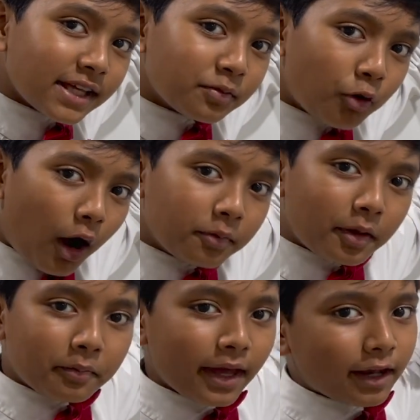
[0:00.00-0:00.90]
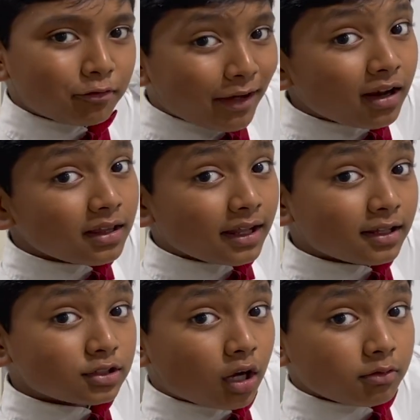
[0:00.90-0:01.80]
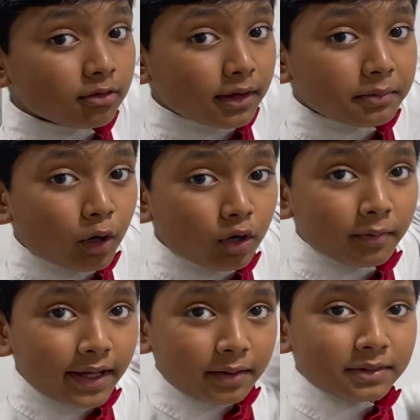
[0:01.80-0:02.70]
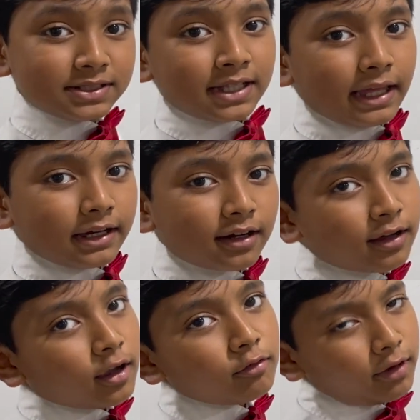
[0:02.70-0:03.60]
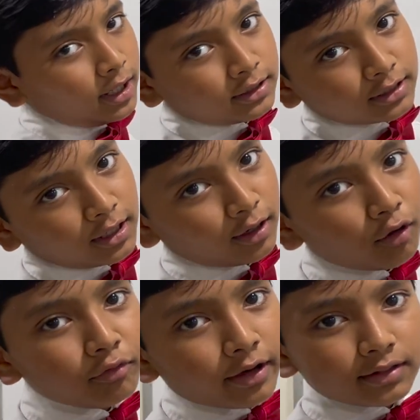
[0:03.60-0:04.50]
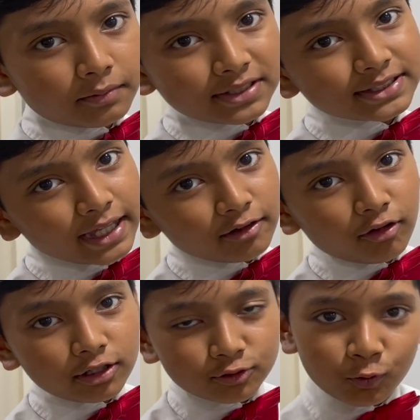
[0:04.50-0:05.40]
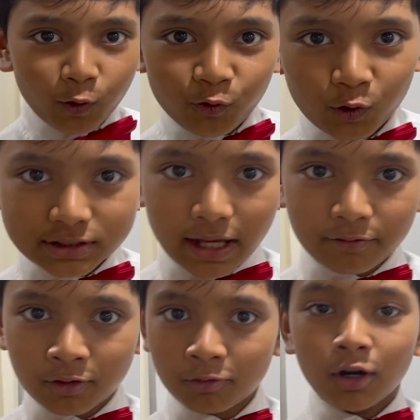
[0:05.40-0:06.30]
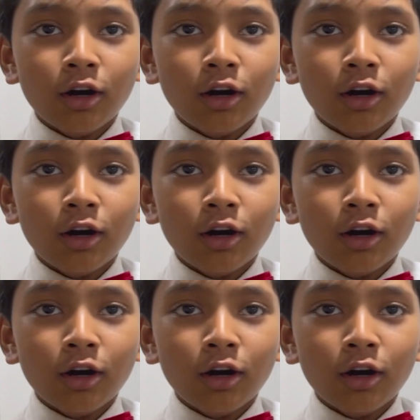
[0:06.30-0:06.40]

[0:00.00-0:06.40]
problem and where did the John book make a mistake? Well, to know where the mistake was, we first have to